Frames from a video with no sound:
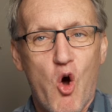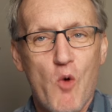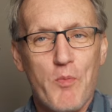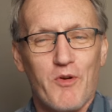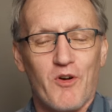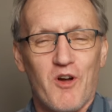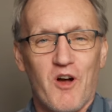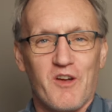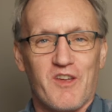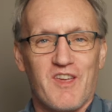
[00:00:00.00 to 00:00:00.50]
Hope
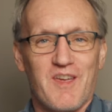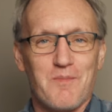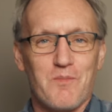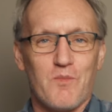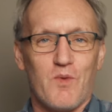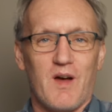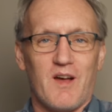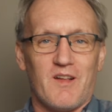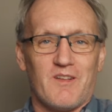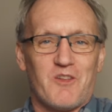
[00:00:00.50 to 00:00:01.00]
you're all
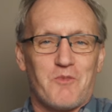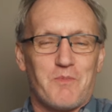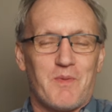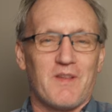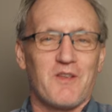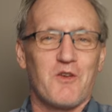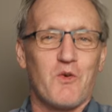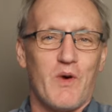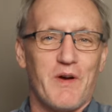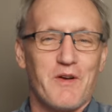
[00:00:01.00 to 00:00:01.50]
keeping well. It's
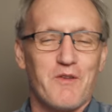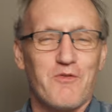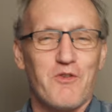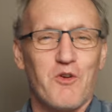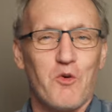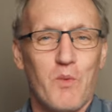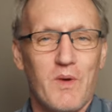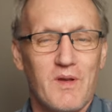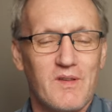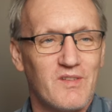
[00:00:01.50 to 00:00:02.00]
been quite a
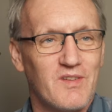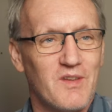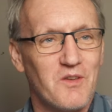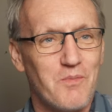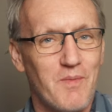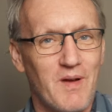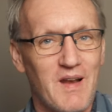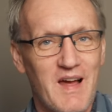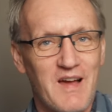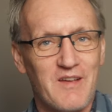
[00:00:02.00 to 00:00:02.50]
few weeks
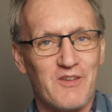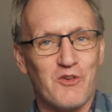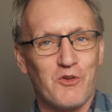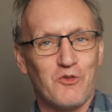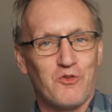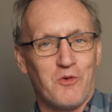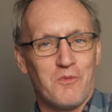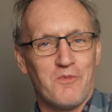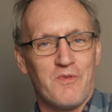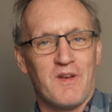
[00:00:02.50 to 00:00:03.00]
since my last
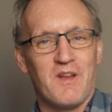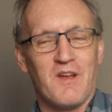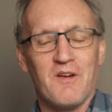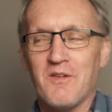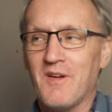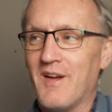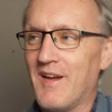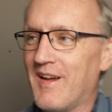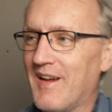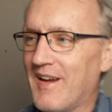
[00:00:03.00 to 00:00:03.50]
YouTube
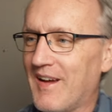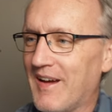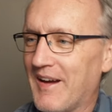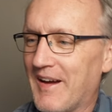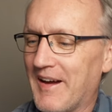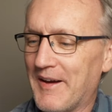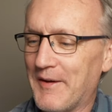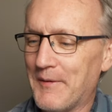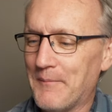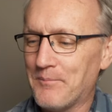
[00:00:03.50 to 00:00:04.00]
video.
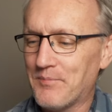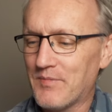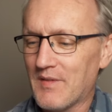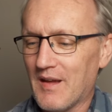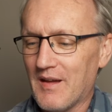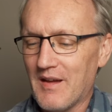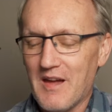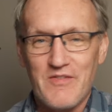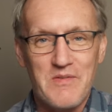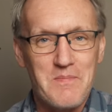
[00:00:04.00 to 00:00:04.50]

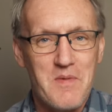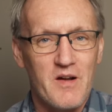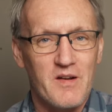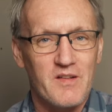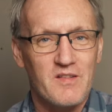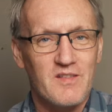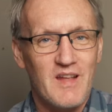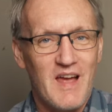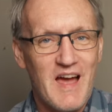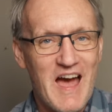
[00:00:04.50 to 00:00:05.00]
If I'm
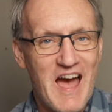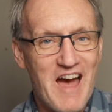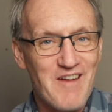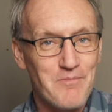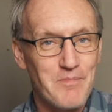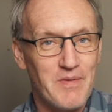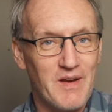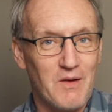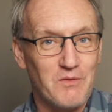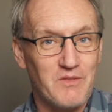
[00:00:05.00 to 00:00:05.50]
honest, I
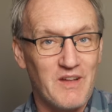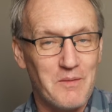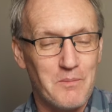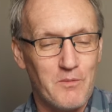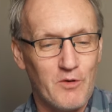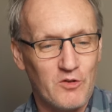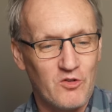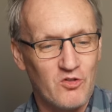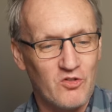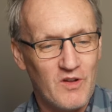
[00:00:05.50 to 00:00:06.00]
haven't been out that
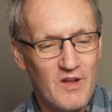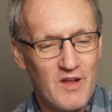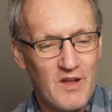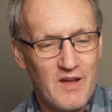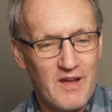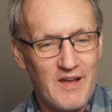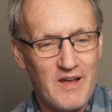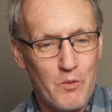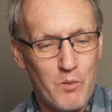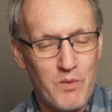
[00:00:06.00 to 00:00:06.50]
much
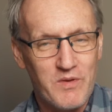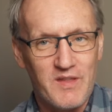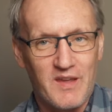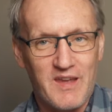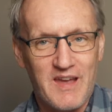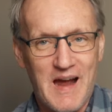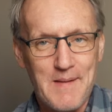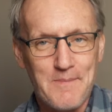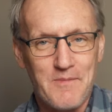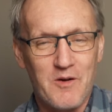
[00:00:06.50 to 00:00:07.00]
with the
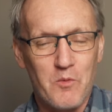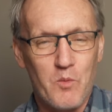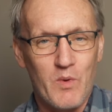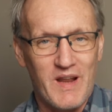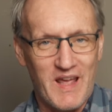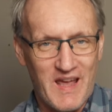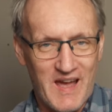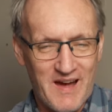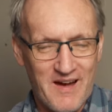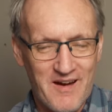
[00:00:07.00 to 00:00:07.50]
camera, and
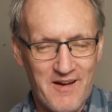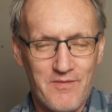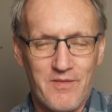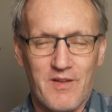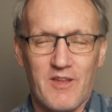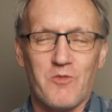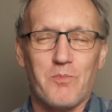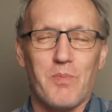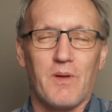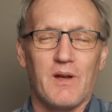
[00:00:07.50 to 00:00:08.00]
when I have,
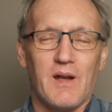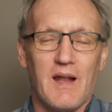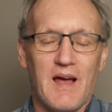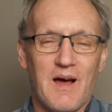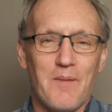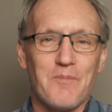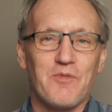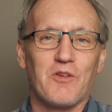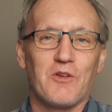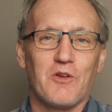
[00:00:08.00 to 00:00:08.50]
it's been an
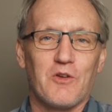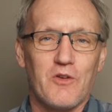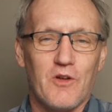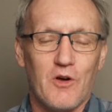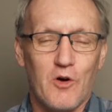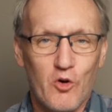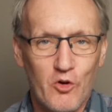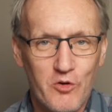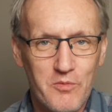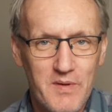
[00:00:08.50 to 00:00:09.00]

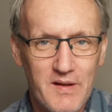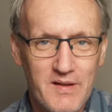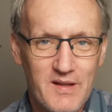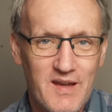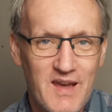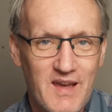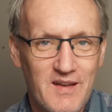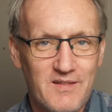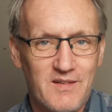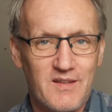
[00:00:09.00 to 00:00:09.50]
absolute
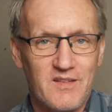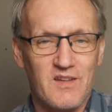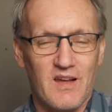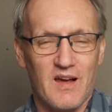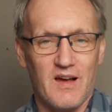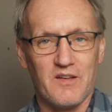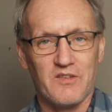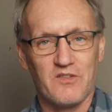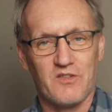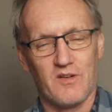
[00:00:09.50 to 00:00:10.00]
unmitigated
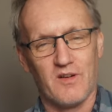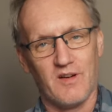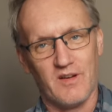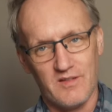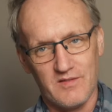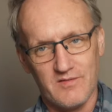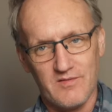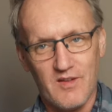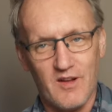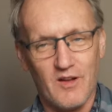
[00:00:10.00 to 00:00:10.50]
disaster,
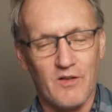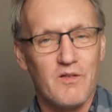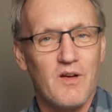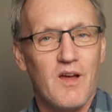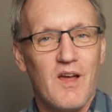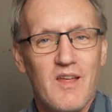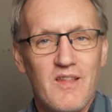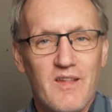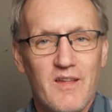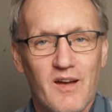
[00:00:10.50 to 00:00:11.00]
and you know,
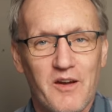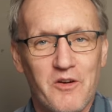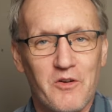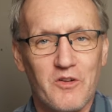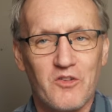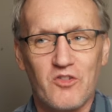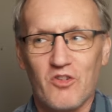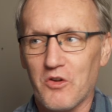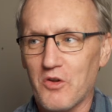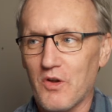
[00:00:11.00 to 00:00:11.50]
I'm
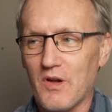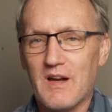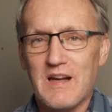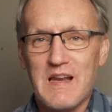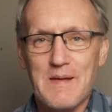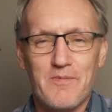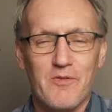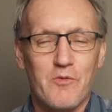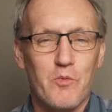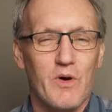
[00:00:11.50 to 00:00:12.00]
gonna show you a
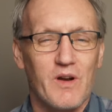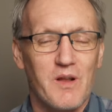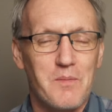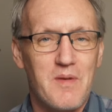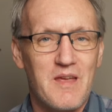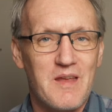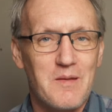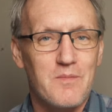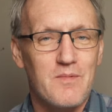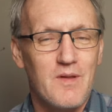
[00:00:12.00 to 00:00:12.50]
clip of what I
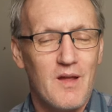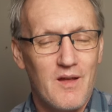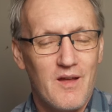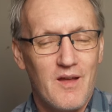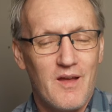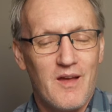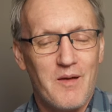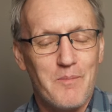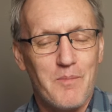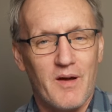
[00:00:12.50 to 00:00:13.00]
mean
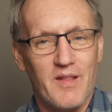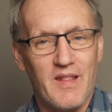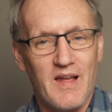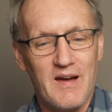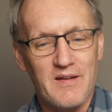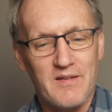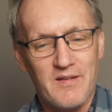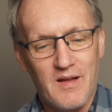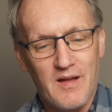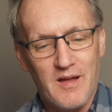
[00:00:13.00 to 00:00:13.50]
by that.